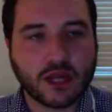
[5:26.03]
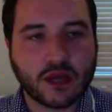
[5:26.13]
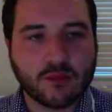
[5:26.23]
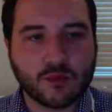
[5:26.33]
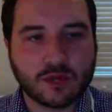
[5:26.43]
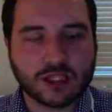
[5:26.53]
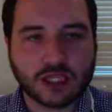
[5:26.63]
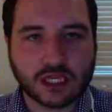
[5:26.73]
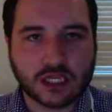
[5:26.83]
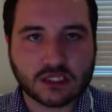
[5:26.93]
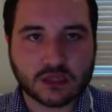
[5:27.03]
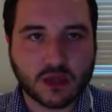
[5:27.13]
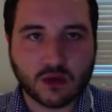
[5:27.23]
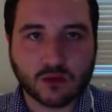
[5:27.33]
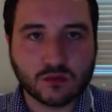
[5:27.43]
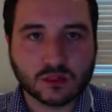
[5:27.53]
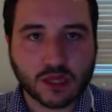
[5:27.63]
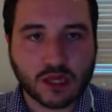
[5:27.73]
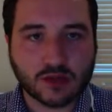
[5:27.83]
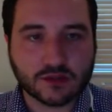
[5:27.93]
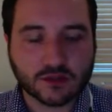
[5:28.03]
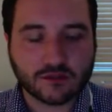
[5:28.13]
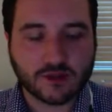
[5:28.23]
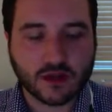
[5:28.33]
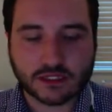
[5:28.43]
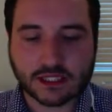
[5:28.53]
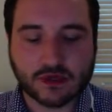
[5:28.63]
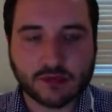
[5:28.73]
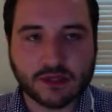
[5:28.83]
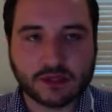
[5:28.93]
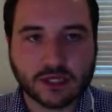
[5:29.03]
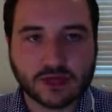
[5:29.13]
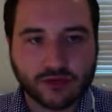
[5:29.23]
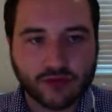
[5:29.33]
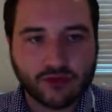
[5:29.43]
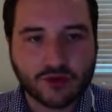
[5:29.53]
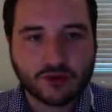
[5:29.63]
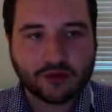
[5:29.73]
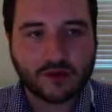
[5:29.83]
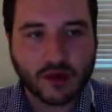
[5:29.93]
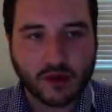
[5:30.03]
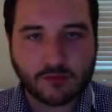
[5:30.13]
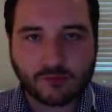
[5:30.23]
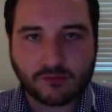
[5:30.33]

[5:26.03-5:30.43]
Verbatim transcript: um, which is an old uh, sort of Art Deco building, green roof, uh,